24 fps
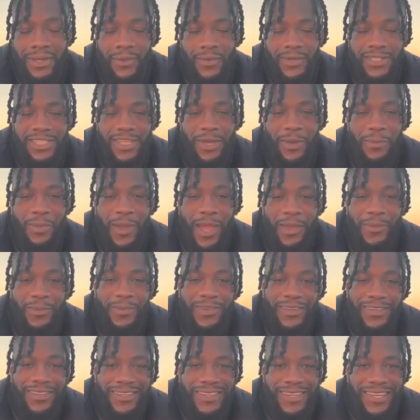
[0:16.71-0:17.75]
What's up,
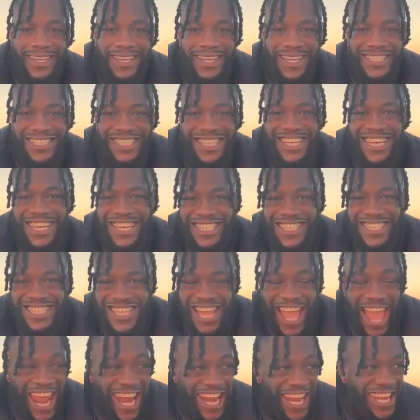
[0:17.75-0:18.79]
baby? It's a good
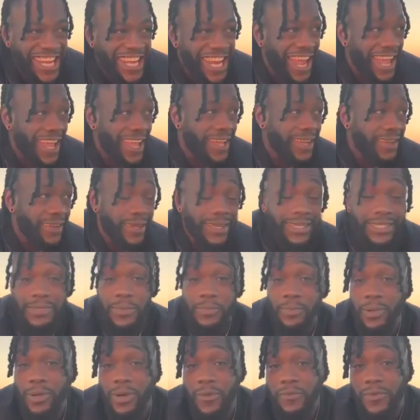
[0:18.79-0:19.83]
Saturday. It's
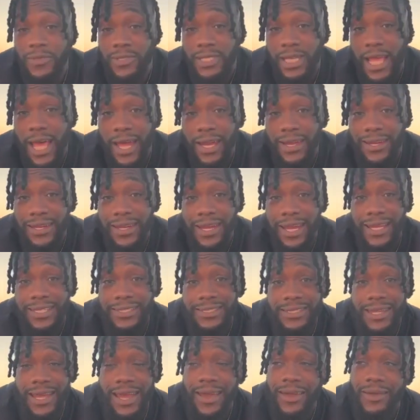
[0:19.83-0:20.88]
a beautiful Saturday
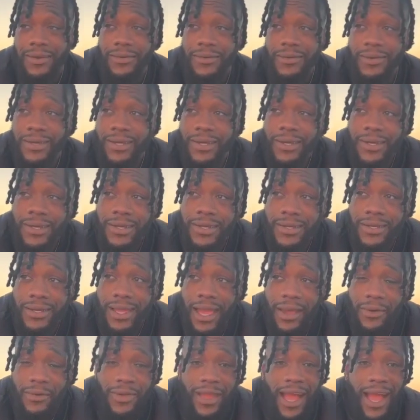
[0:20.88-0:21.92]
as down.
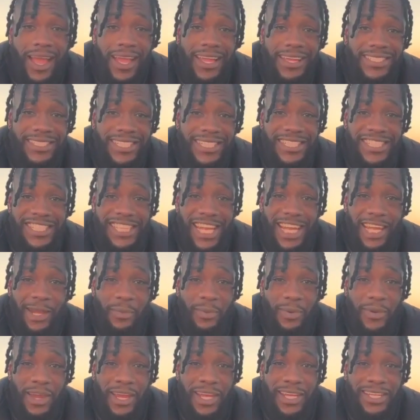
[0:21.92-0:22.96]
And we out here just
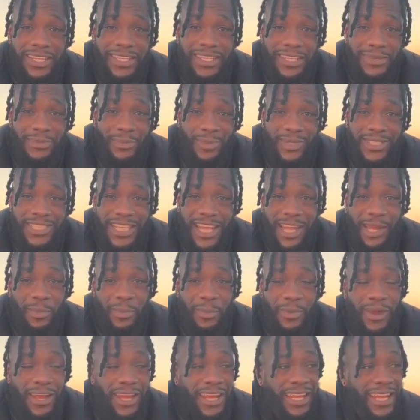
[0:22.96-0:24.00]
celebrating
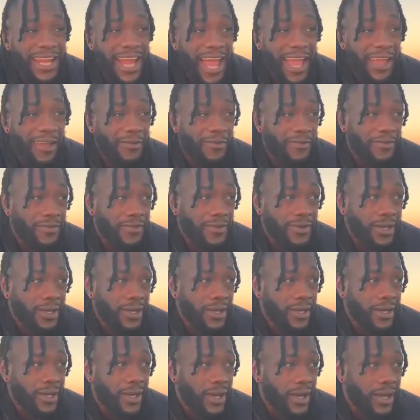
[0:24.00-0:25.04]
life.
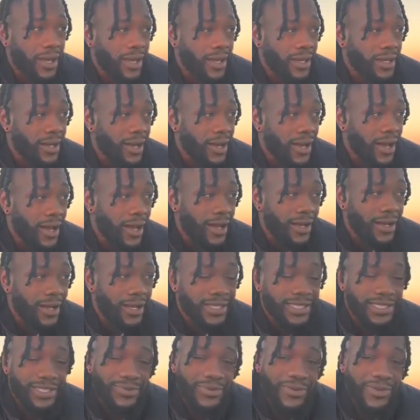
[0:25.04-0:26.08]
And
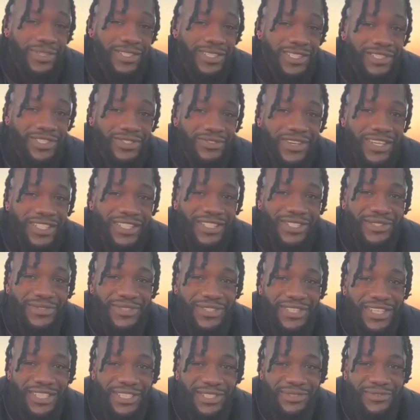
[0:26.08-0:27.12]
I just wanted to address two
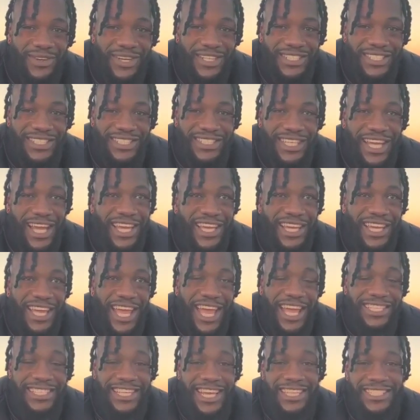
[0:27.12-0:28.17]
situations out here
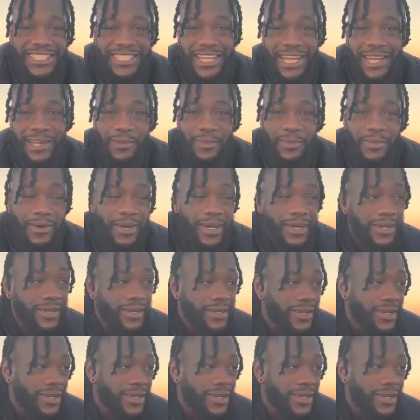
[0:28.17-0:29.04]
as I celebrate.